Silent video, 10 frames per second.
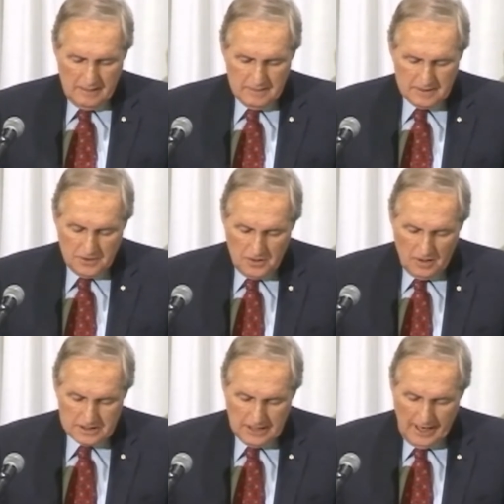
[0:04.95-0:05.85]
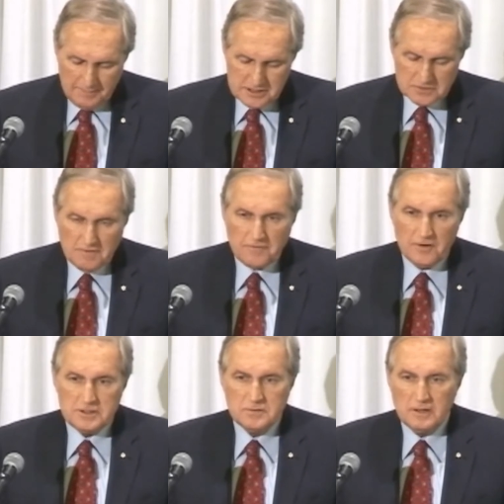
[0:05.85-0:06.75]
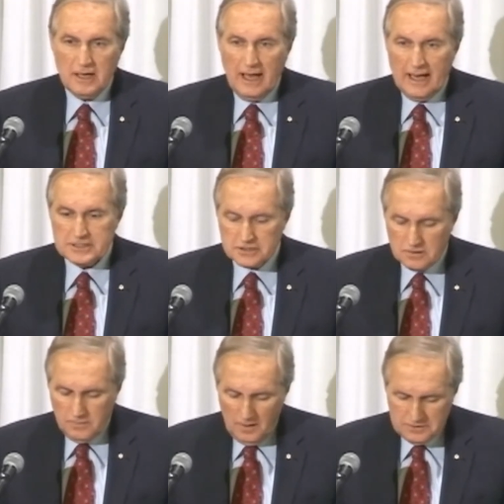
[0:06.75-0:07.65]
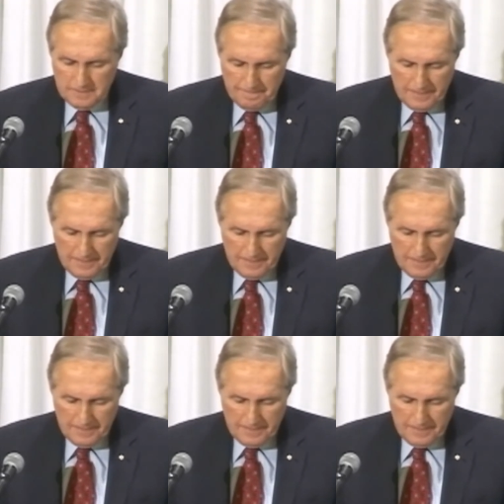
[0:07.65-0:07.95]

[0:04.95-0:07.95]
that the New York Times has referred to it as, quote,